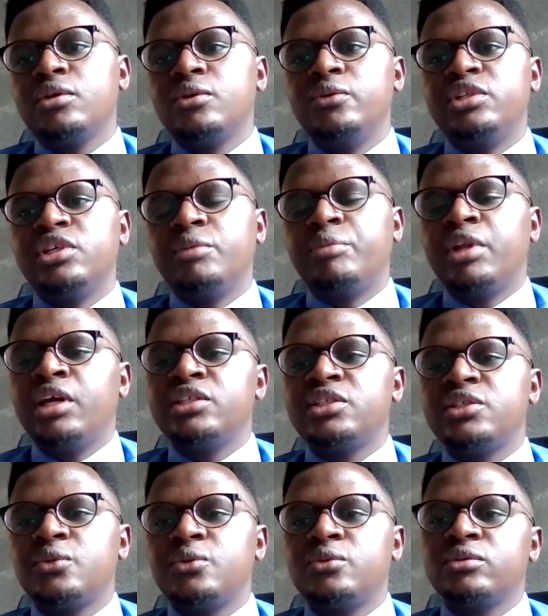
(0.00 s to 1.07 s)
It applies
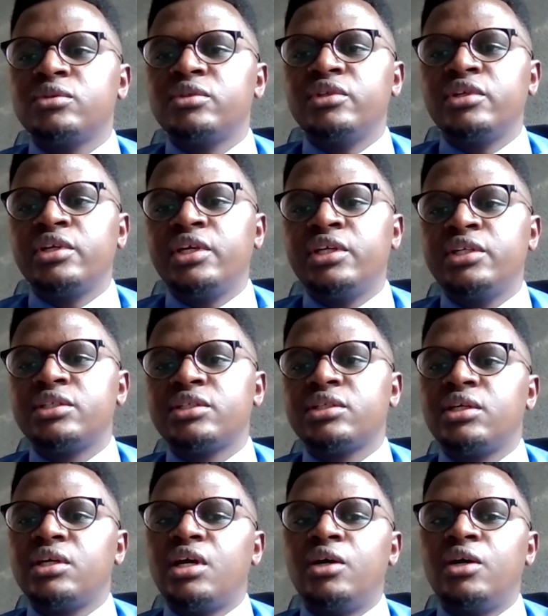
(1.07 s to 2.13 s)
to the rate,
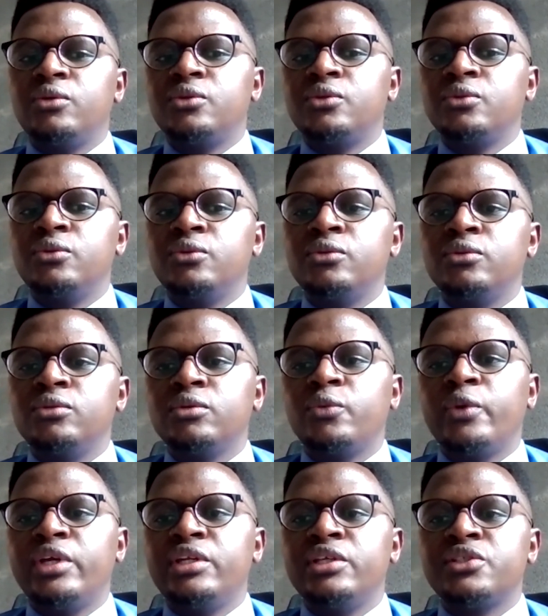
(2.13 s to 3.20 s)

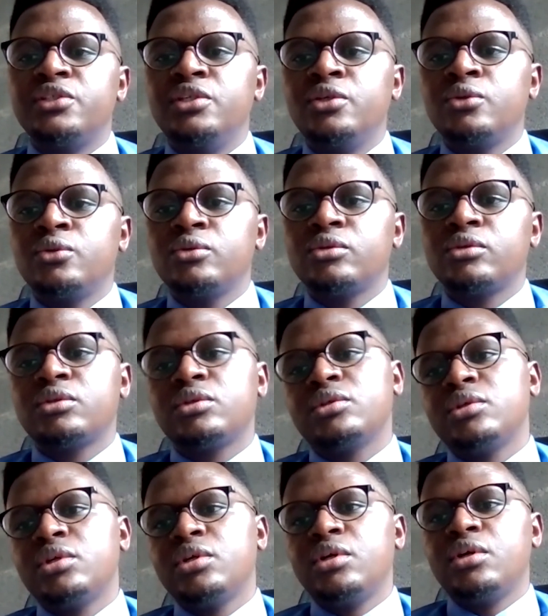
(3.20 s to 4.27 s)
when it's due,
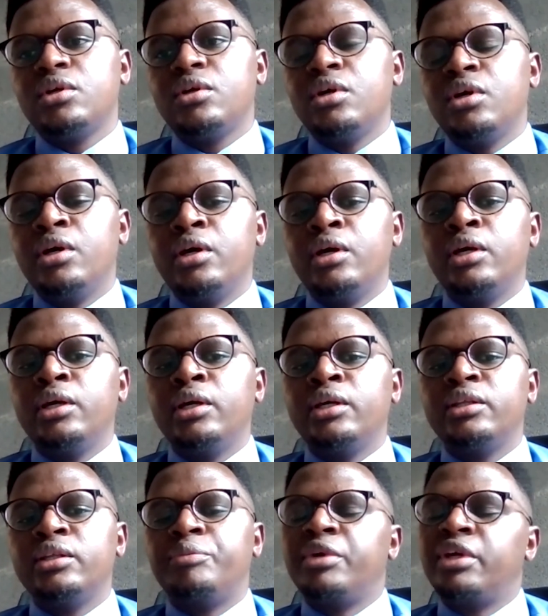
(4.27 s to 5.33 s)

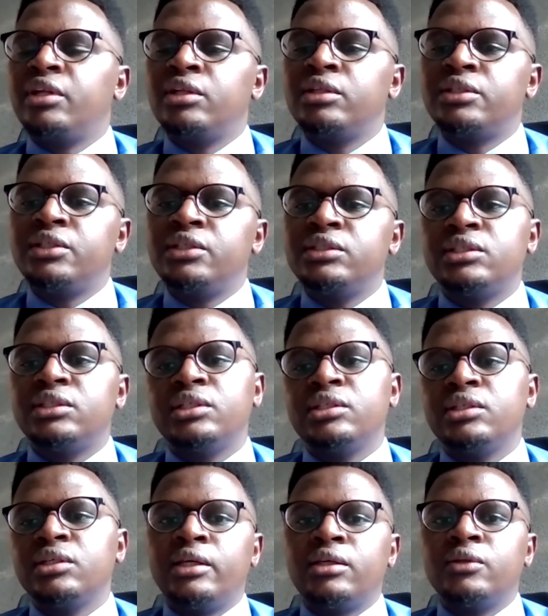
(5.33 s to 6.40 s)
the penalties,
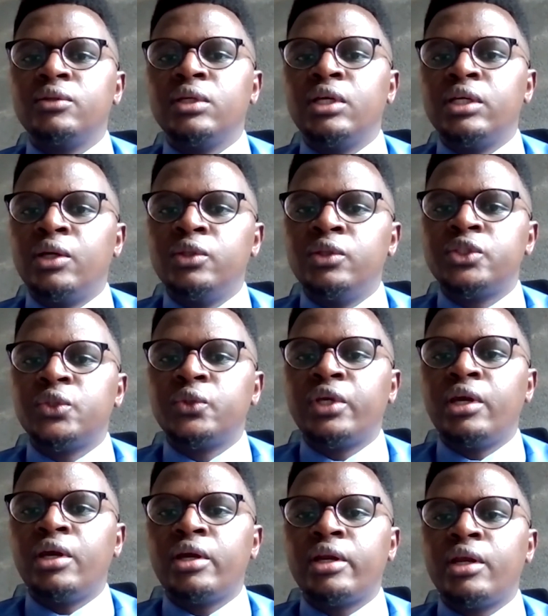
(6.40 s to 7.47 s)
and like also
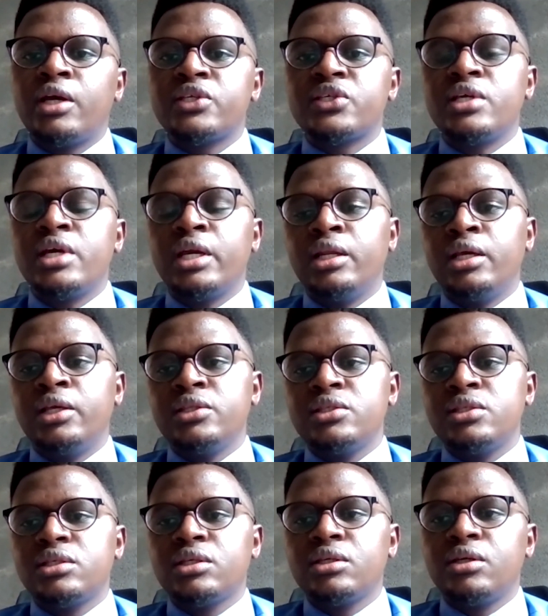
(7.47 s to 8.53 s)
KRA has guidelines